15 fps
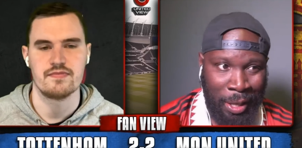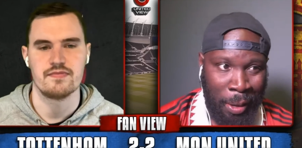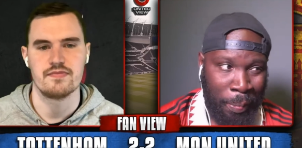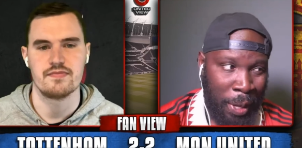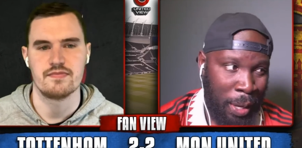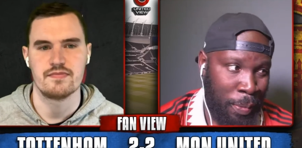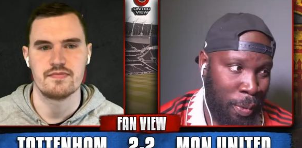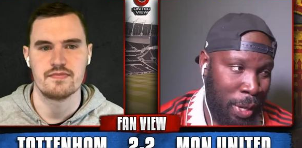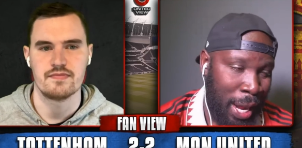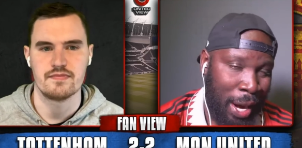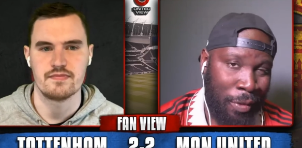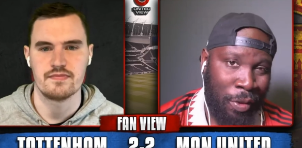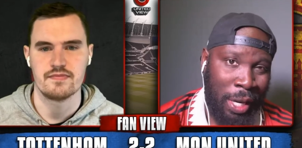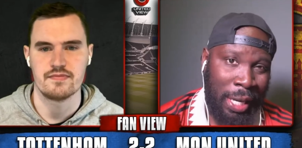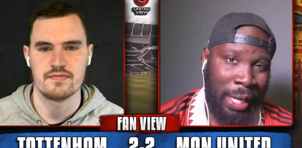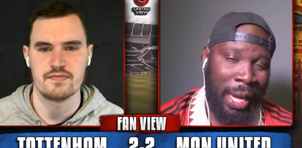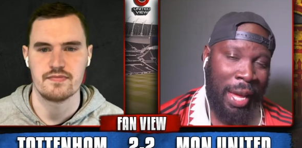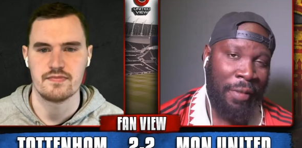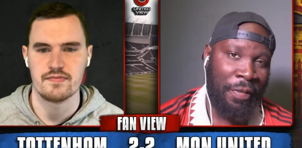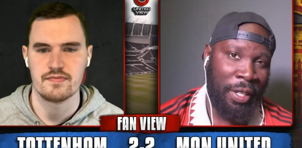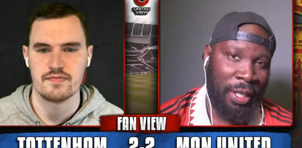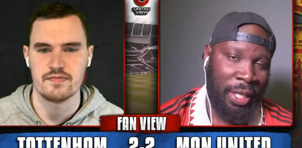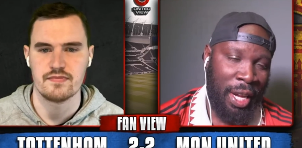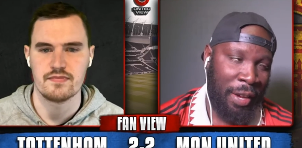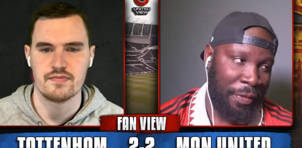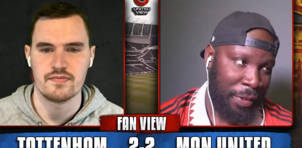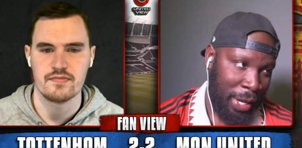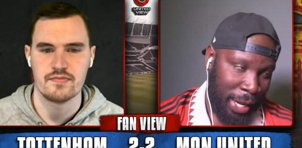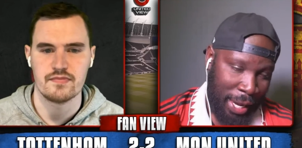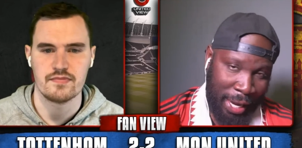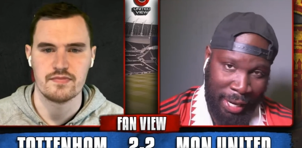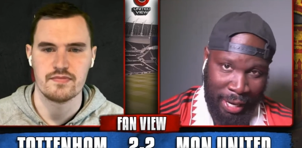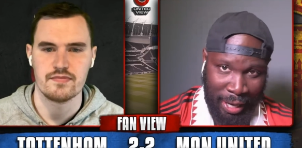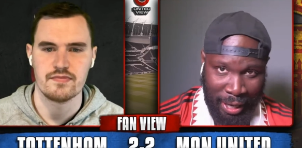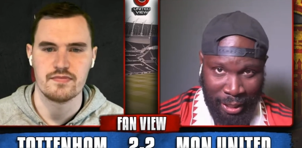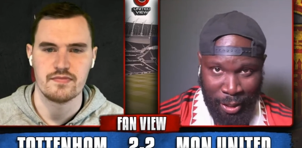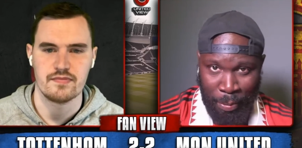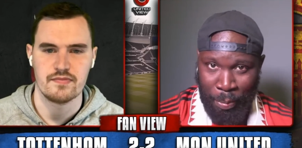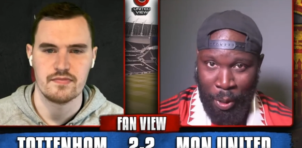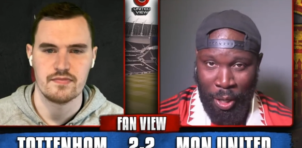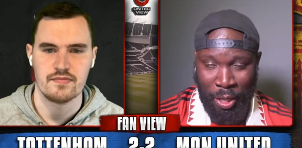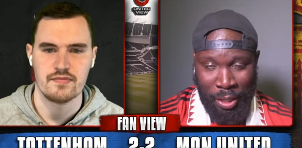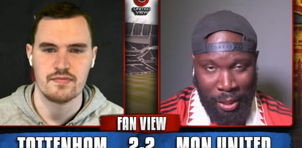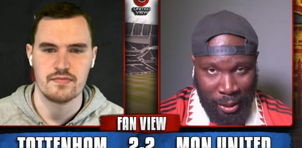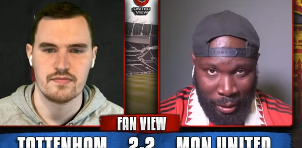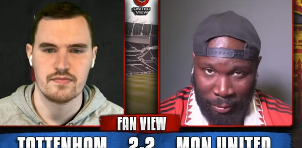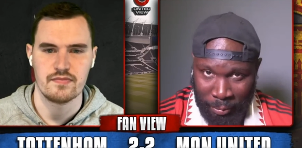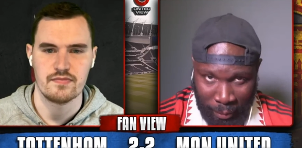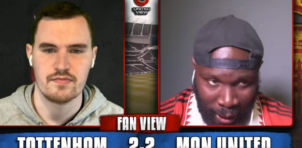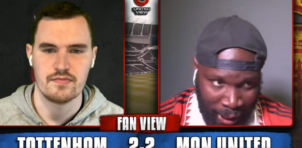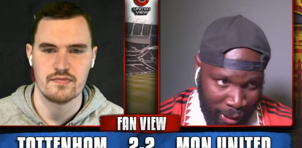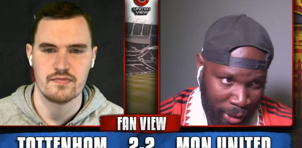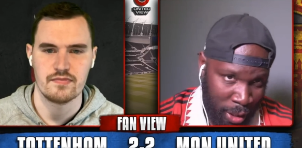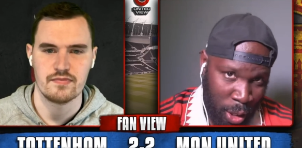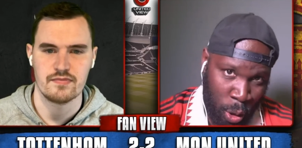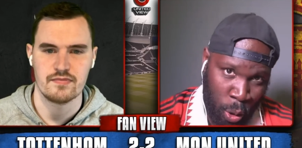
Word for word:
Speaker 1: the people that are really getting for stuff. And then there's the bottlers. And you know